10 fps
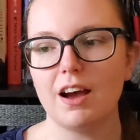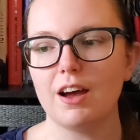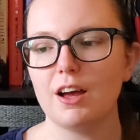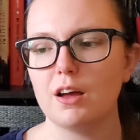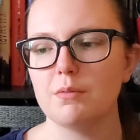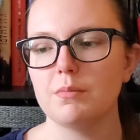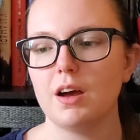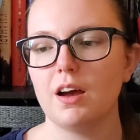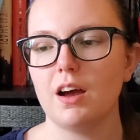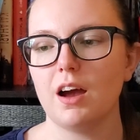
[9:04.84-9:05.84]
um,
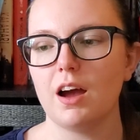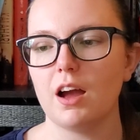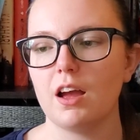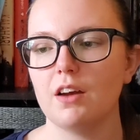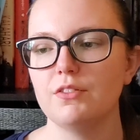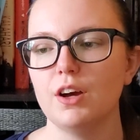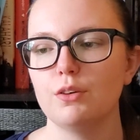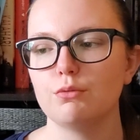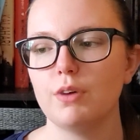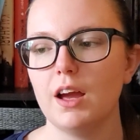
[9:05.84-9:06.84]
I have
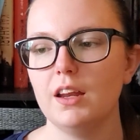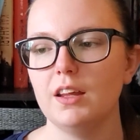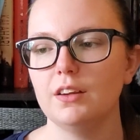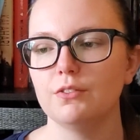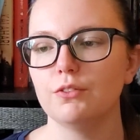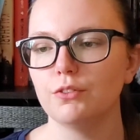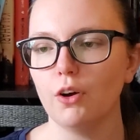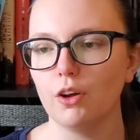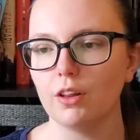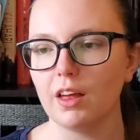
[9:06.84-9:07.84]
not read in
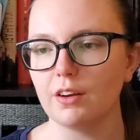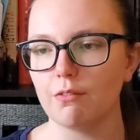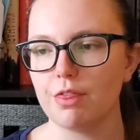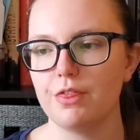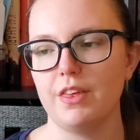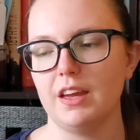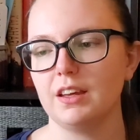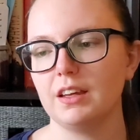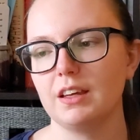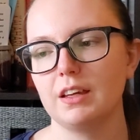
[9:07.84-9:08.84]
full I don't
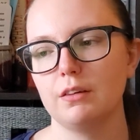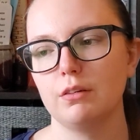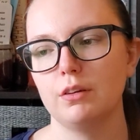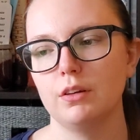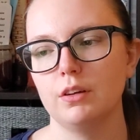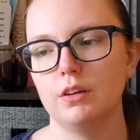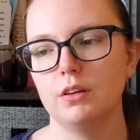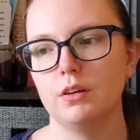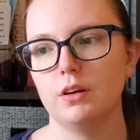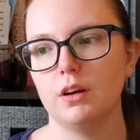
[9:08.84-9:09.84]
think.
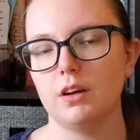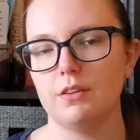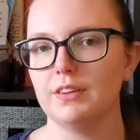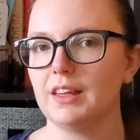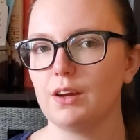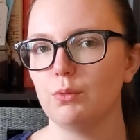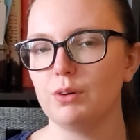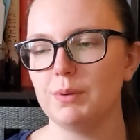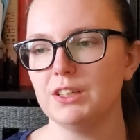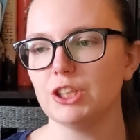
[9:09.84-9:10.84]
I feel like it would
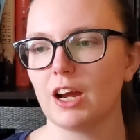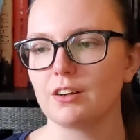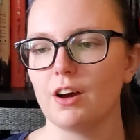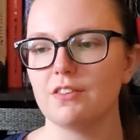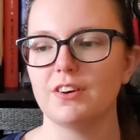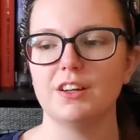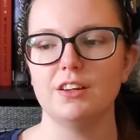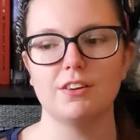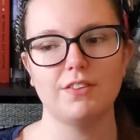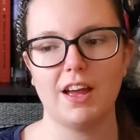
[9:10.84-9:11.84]
have been checked off on
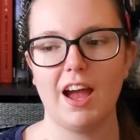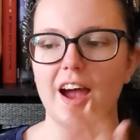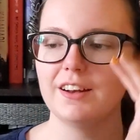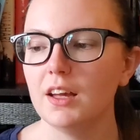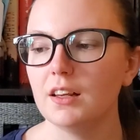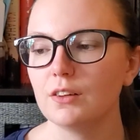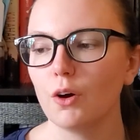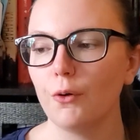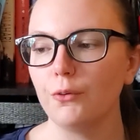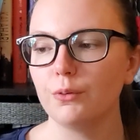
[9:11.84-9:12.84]
here if I had. In
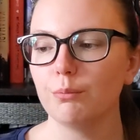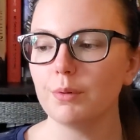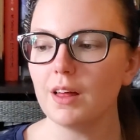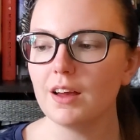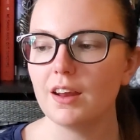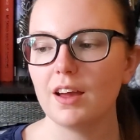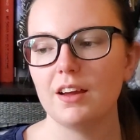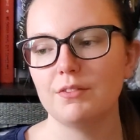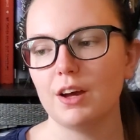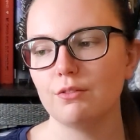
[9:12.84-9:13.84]
Cold Blood I
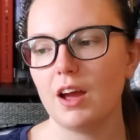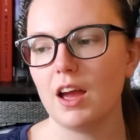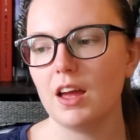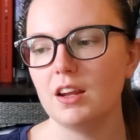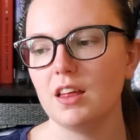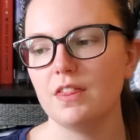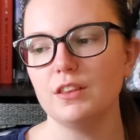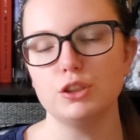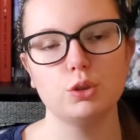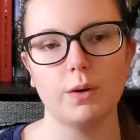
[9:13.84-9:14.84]
have not read,
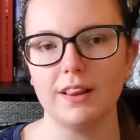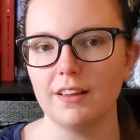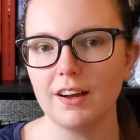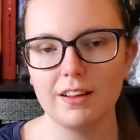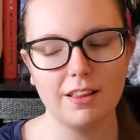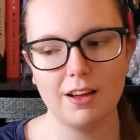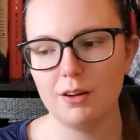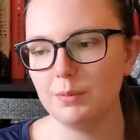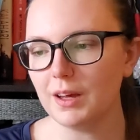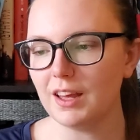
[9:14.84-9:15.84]
The Joy Luck
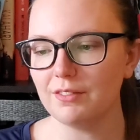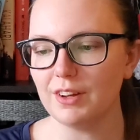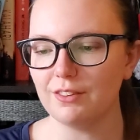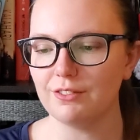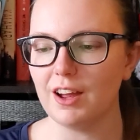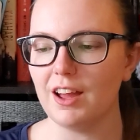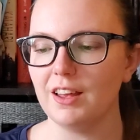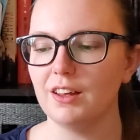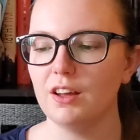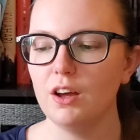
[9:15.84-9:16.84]
Club I have not
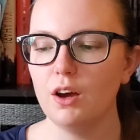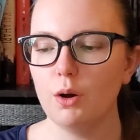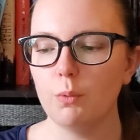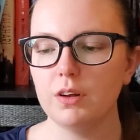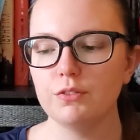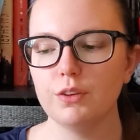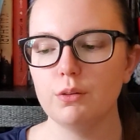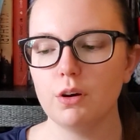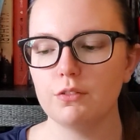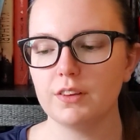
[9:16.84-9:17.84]
read, one
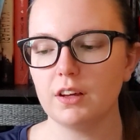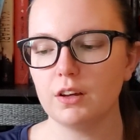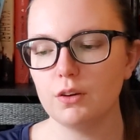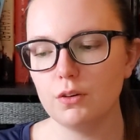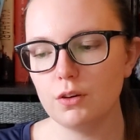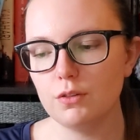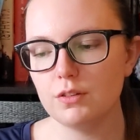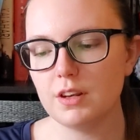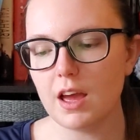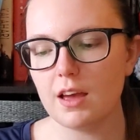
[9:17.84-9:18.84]
Flew Over the Cuckoo's
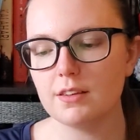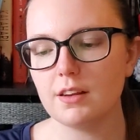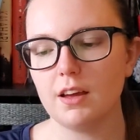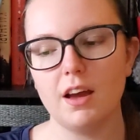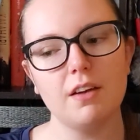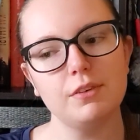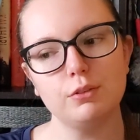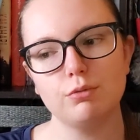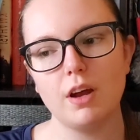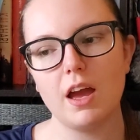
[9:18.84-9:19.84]
Nest. I
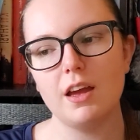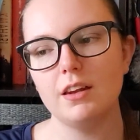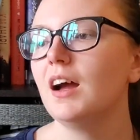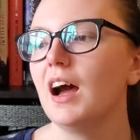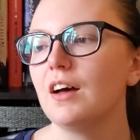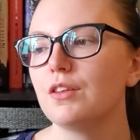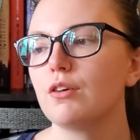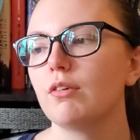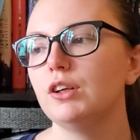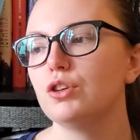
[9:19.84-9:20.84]
haven't read How the
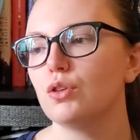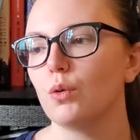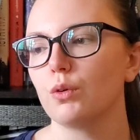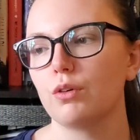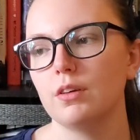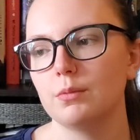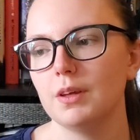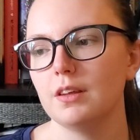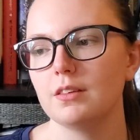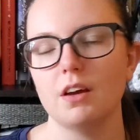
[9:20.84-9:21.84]
Grinch Stole
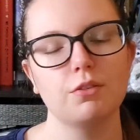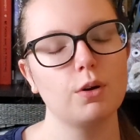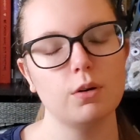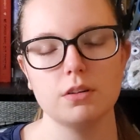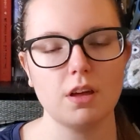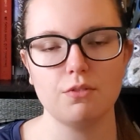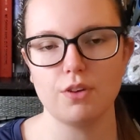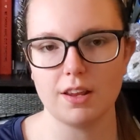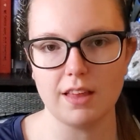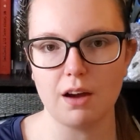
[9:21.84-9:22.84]
Christmas. Of course I've
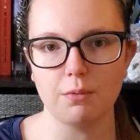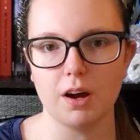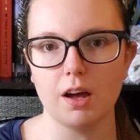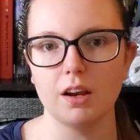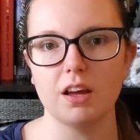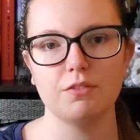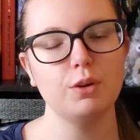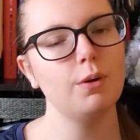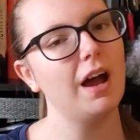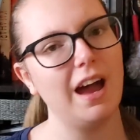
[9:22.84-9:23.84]
read that one. If
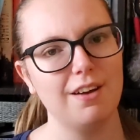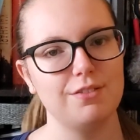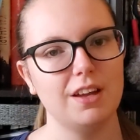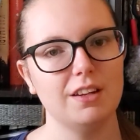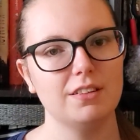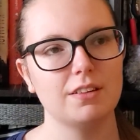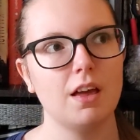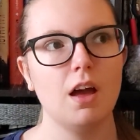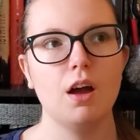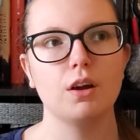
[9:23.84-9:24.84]
you haven't,
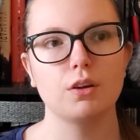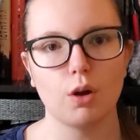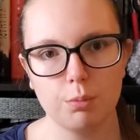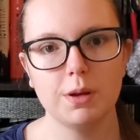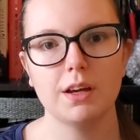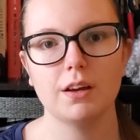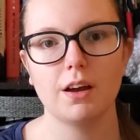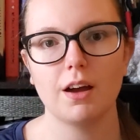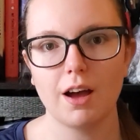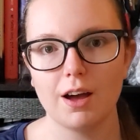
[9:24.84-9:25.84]
go
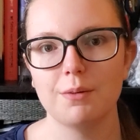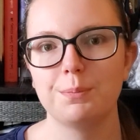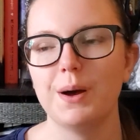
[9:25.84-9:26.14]
pick up